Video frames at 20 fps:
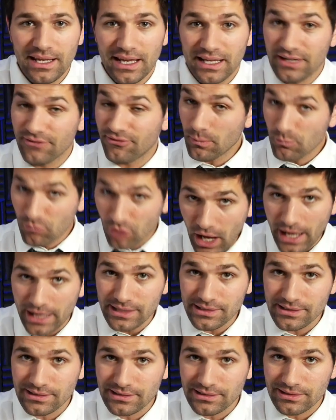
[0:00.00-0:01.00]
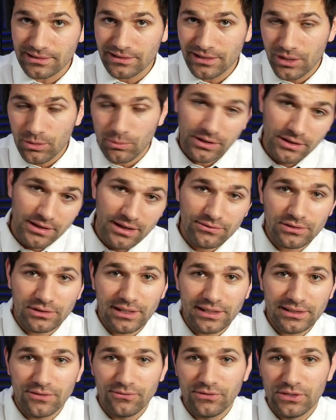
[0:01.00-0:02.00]
And if I'm right, well, you have to
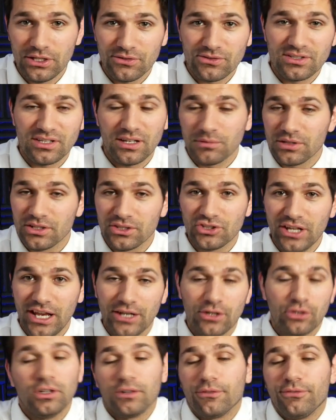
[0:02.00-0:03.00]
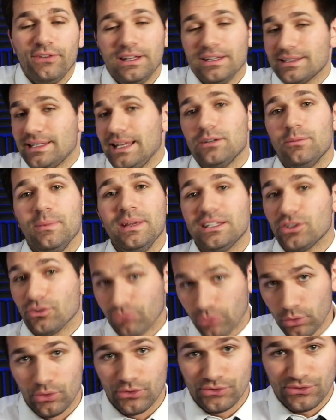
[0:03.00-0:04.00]
like the video and sub to the channel. Look, fellas, I don't make the
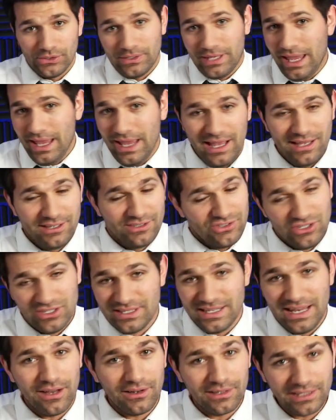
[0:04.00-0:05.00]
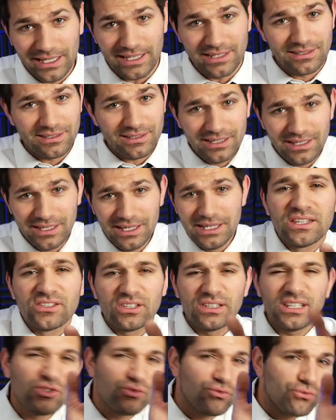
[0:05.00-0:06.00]
rules, okay? It's just how it is.
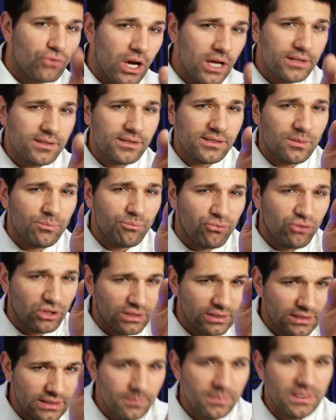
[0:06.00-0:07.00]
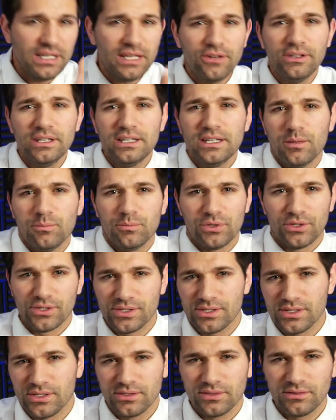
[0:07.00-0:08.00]
So let's run some preliminary
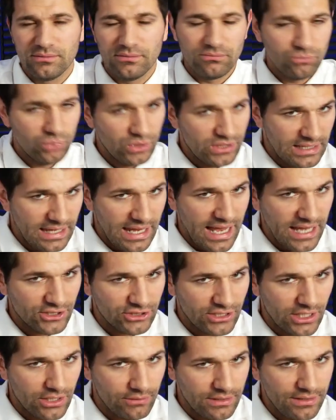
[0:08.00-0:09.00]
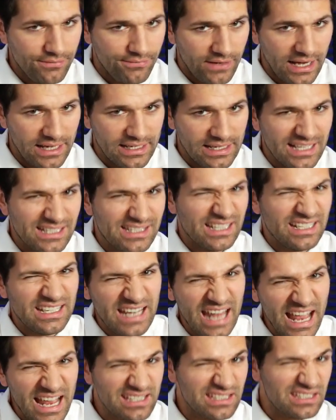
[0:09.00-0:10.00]
numbers with a cash-out refinance and
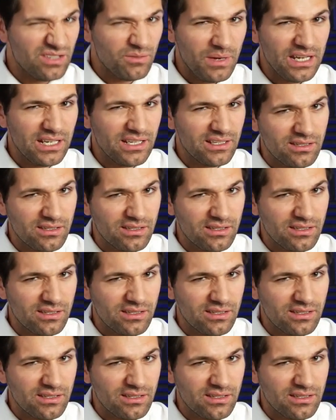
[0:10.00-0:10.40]
an estimated